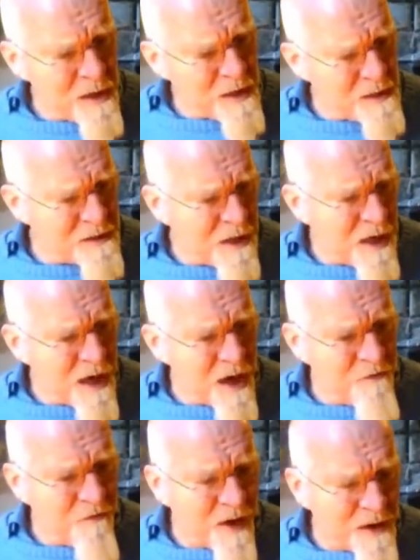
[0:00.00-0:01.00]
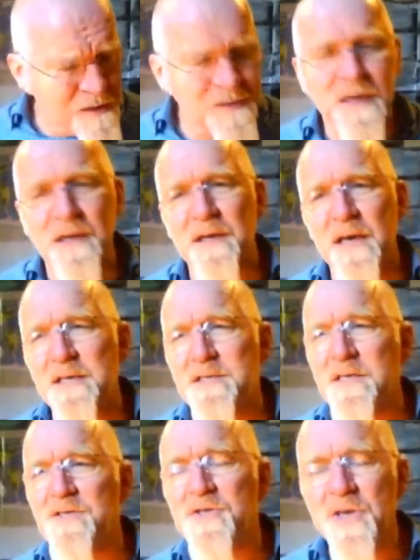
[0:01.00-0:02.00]
is affecting, is
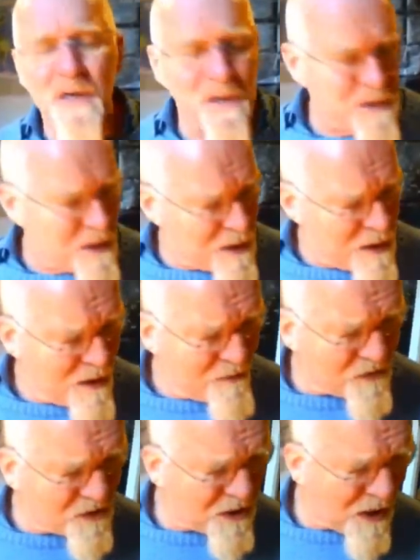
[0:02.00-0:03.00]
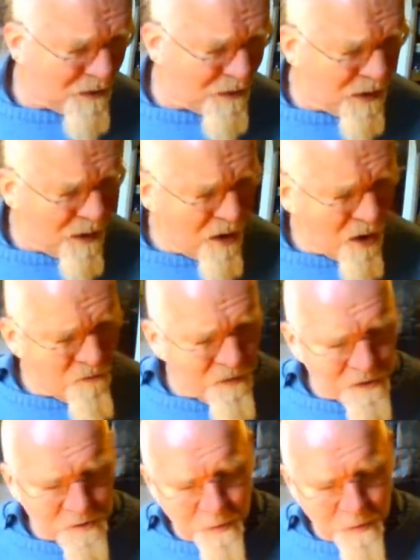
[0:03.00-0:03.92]
conjuncting the Sun of those